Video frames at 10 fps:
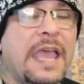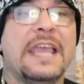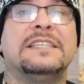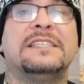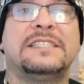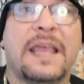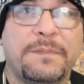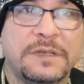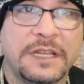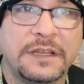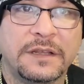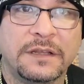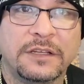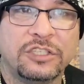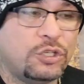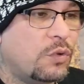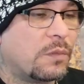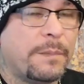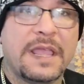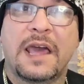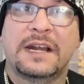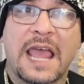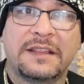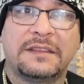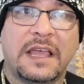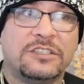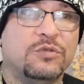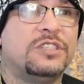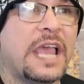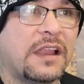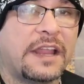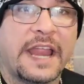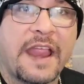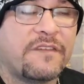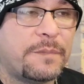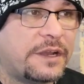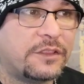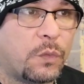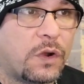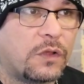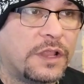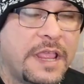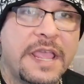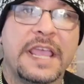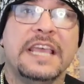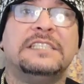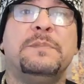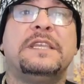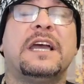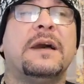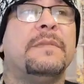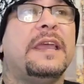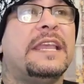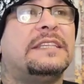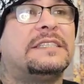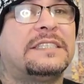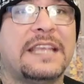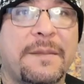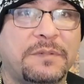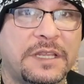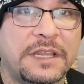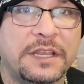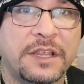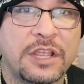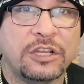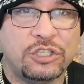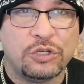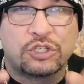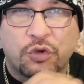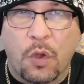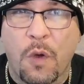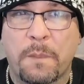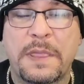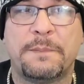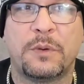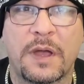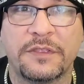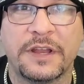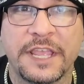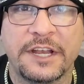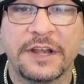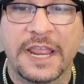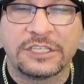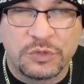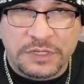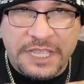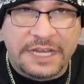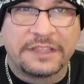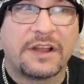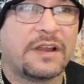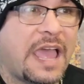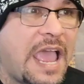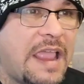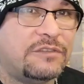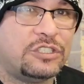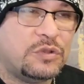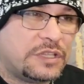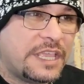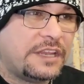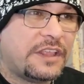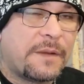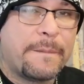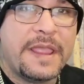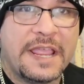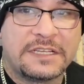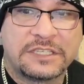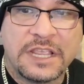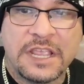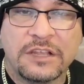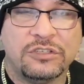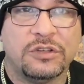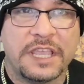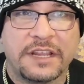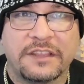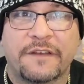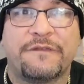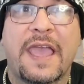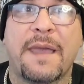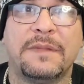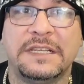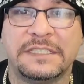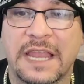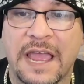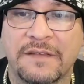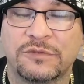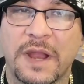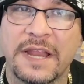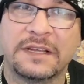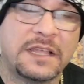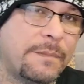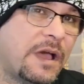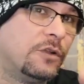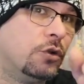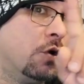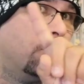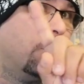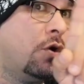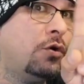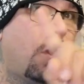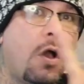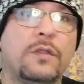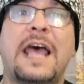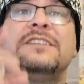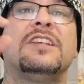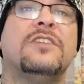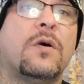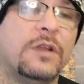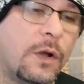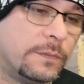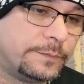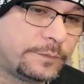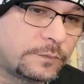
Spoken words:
accepted to be a rata, to tell on everybody in the world. It's become accepted to troll people on their internet, to get in their lives, to get in their mix, to get in their family's lives, right? Come on, no. That's a no-no,